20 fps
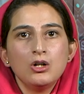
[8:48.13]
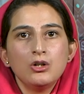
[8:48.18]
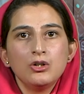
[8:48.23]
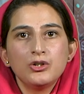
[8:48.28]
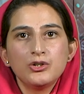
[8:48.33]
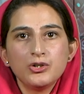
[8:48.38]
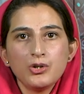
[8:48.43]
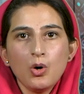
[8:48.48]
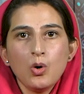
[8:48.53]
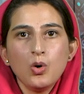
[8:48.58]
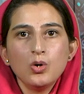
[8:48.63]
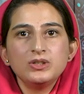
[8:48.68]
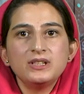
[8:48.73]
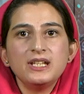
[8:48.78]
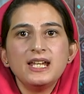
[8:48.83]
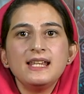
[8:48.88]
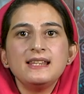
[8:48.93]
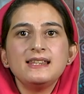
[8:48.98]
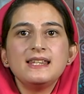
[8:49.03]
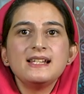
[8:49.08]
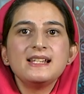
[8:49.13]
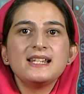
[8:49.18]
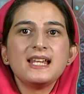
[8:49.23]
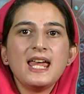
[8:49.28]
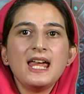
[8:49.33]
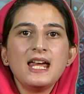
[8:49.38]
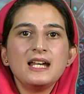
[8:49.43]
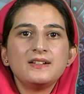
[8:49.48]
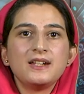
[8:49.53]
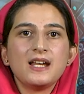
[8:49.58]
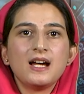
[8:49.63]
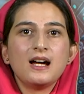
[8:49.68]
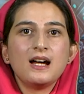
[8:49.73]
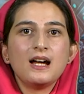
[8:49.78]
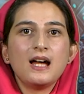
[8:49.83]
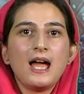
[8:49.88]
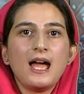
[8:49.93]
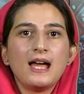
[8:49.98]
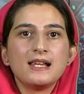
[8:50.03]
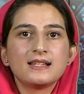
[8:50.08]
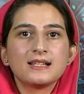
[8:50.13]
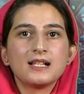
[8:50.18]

Growth in this area has